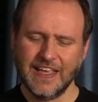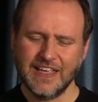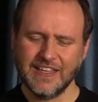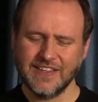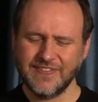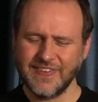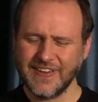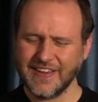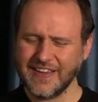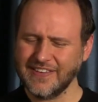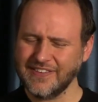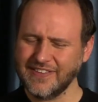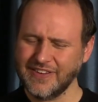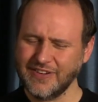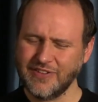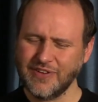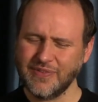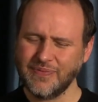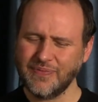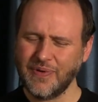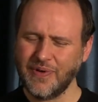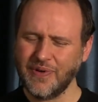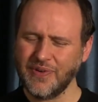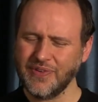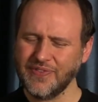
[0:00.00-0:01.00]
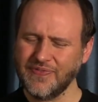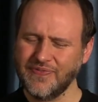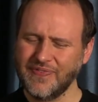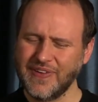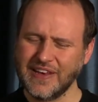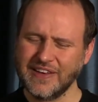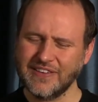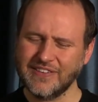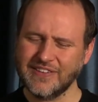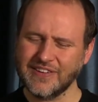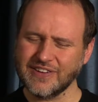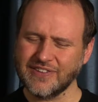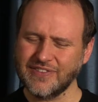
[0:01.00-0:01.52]
It's because you are both
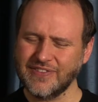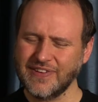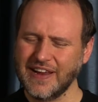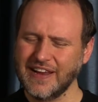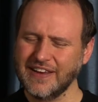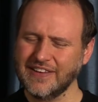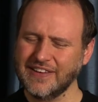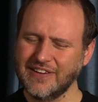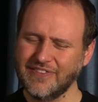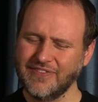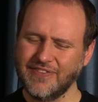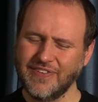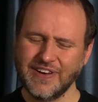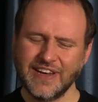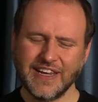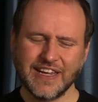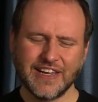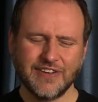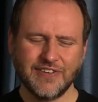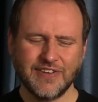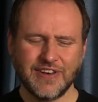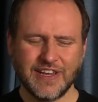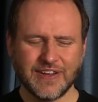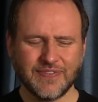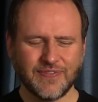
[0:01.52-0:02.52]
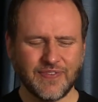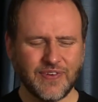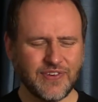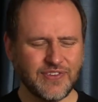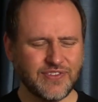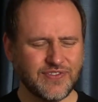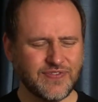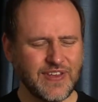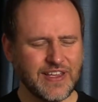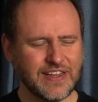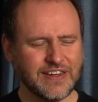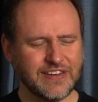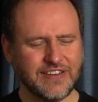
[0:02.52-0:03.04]
meant to create different and unique
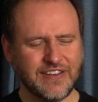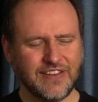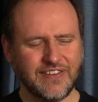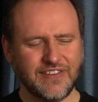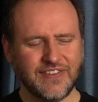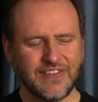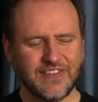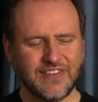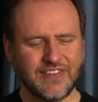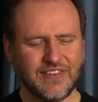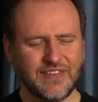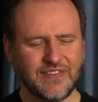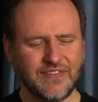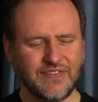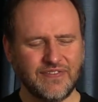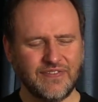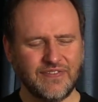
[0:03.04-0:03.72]
perspectives.